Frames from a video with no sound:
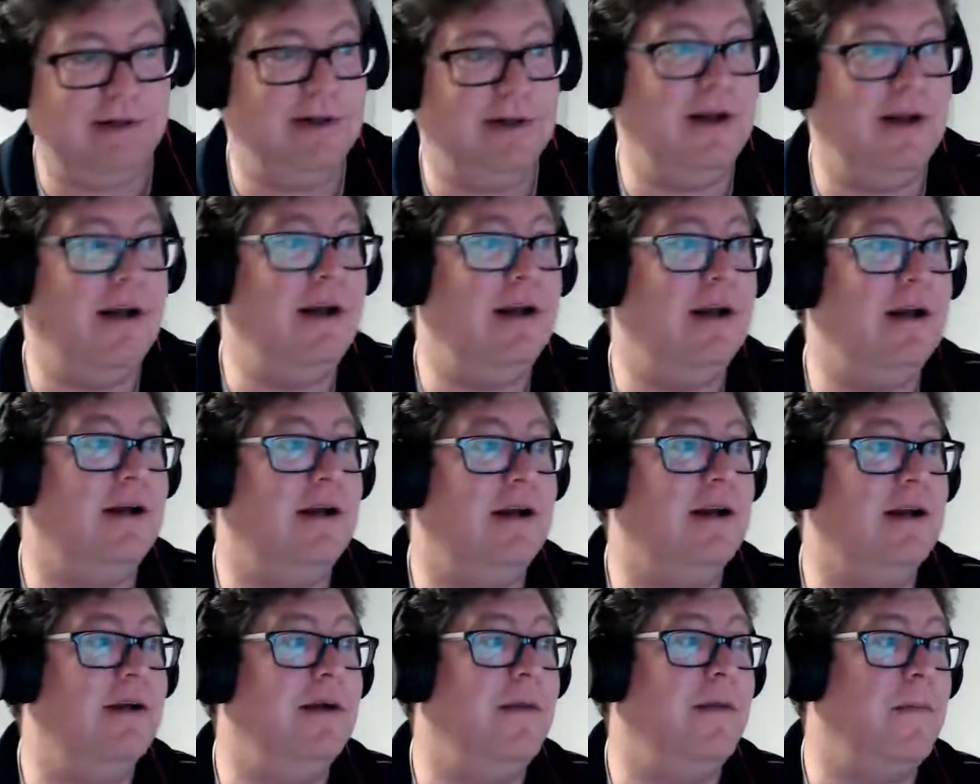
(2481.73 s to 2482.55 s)
Uh,
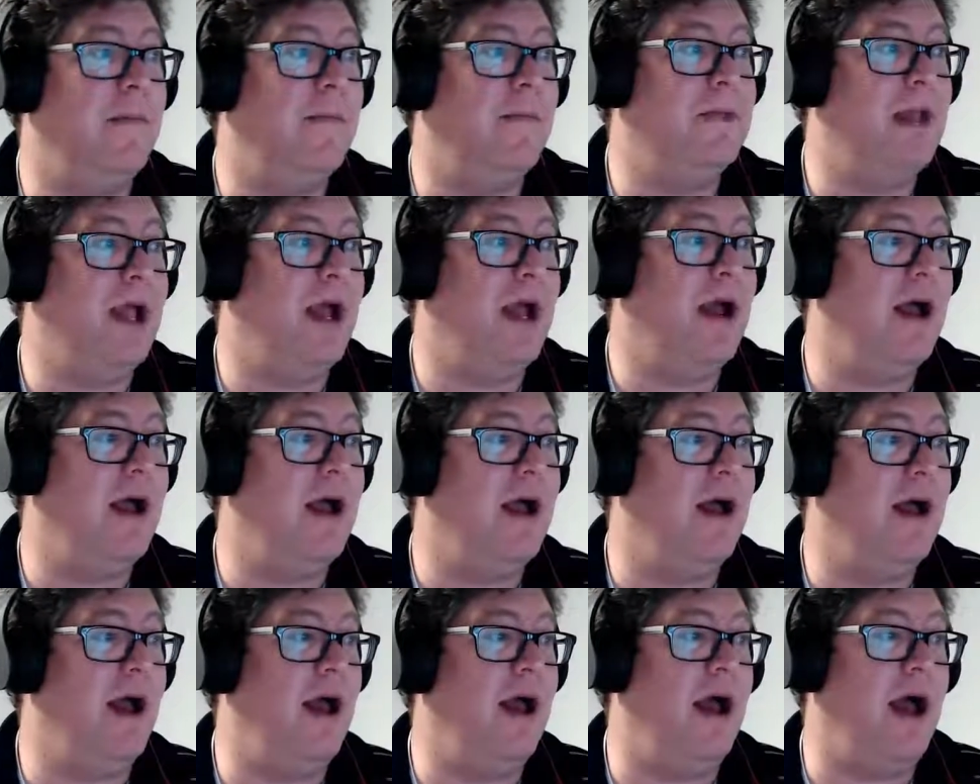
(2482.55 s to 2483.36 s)
uh,
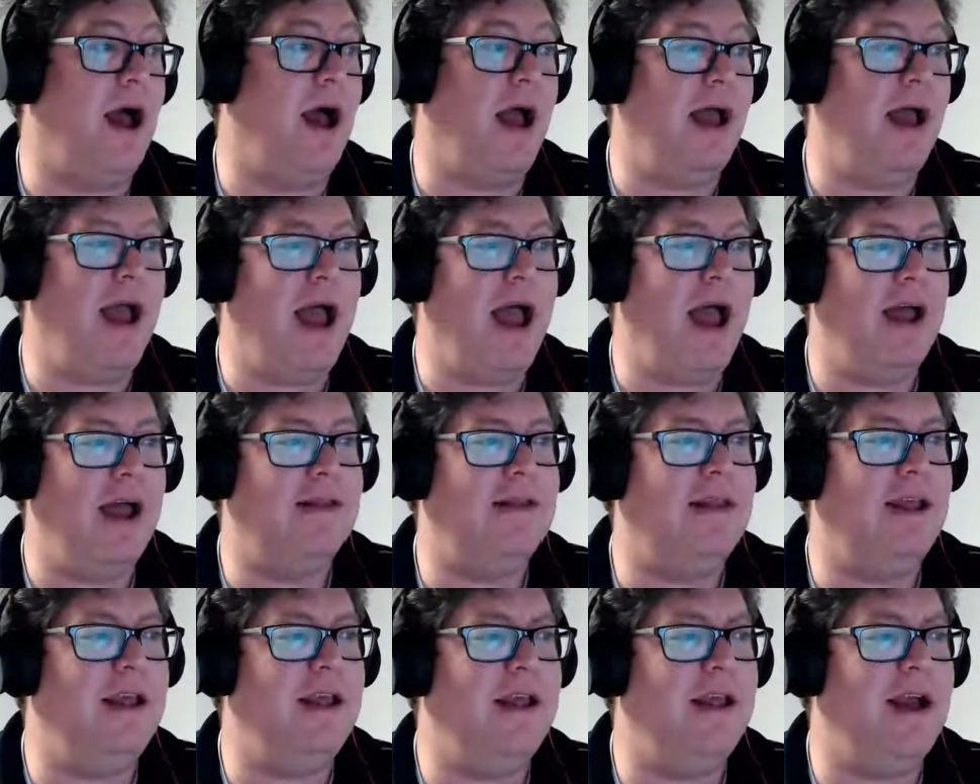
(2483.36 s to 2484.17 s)
I, I had
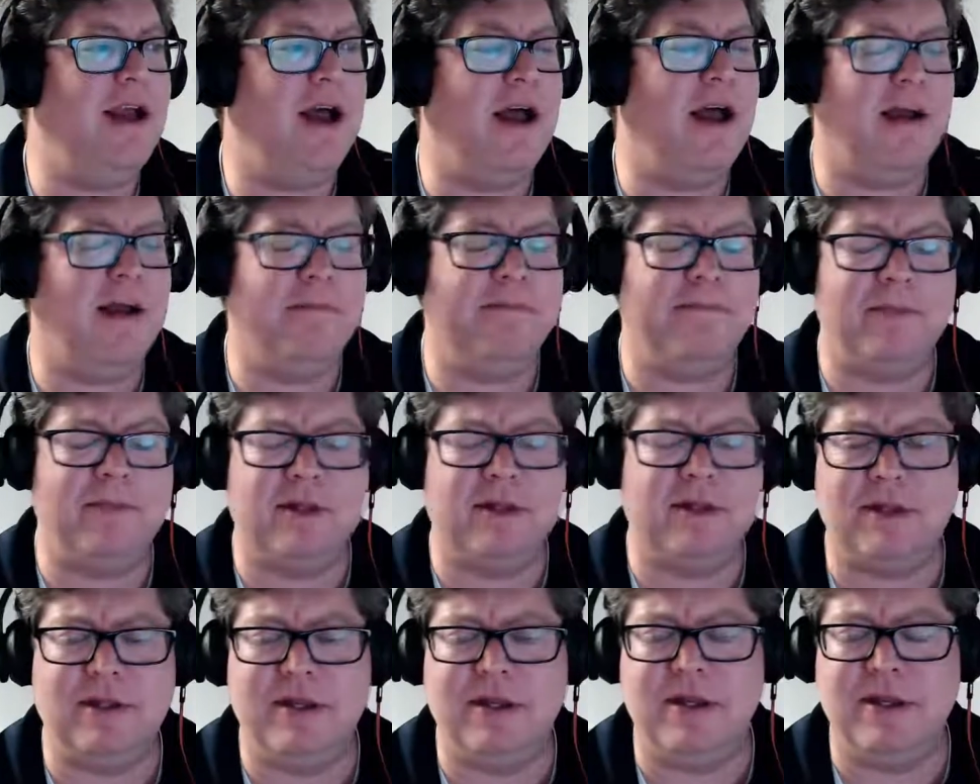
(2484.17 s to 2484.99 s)
the um,
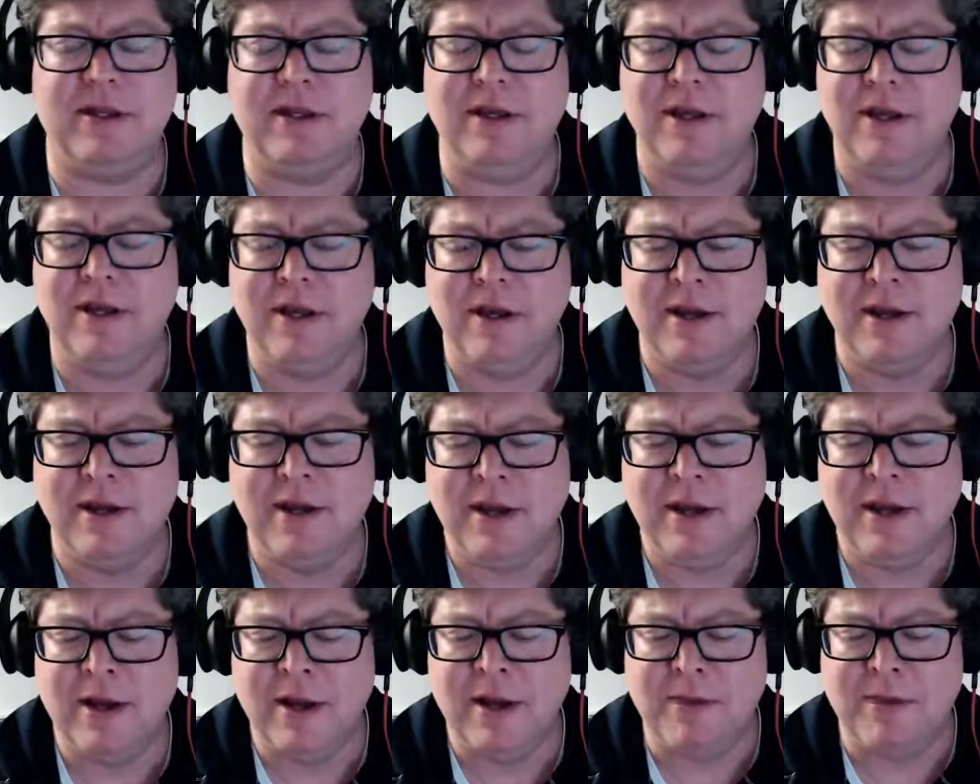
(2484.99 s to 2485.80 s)
the
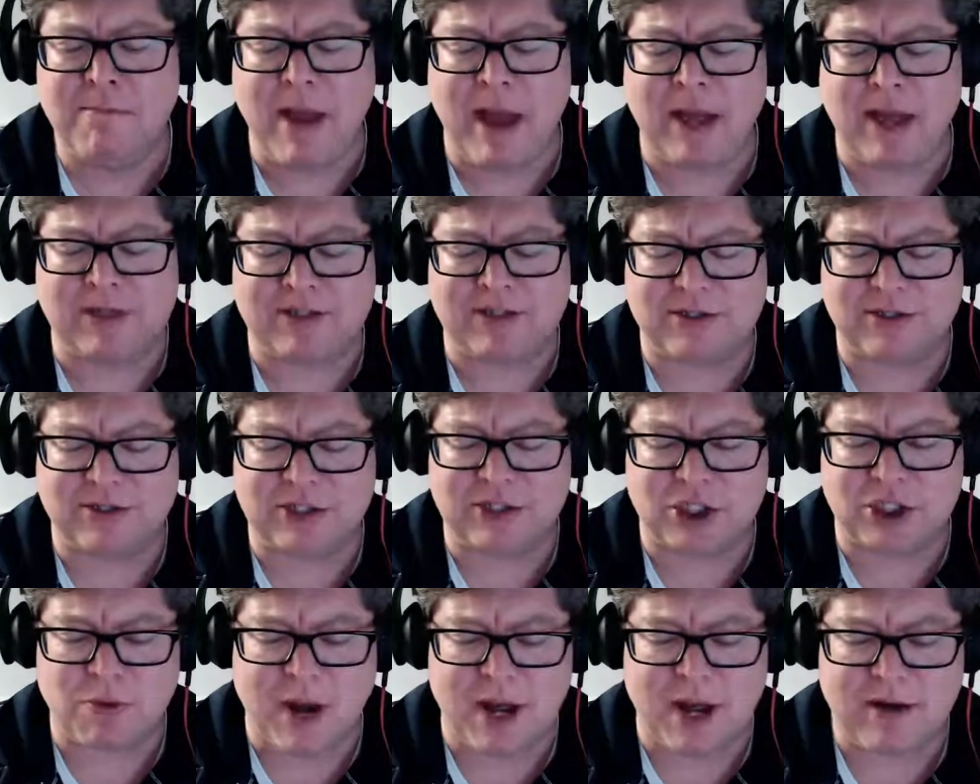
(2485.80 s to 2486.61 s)
Master
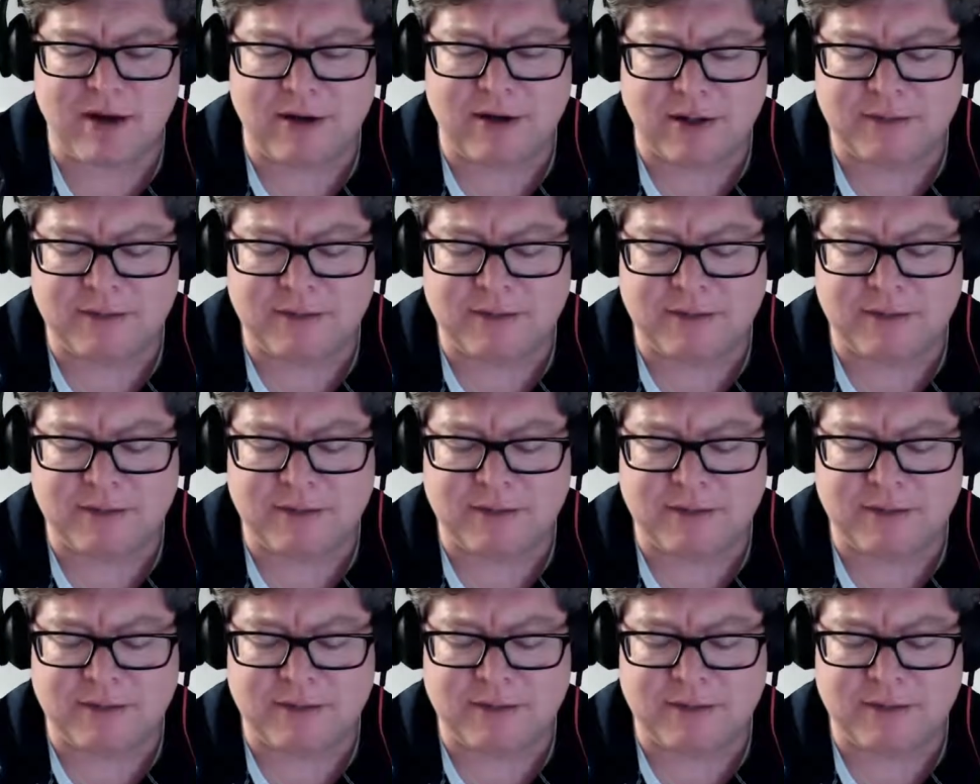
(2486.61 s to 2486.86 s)
Shredder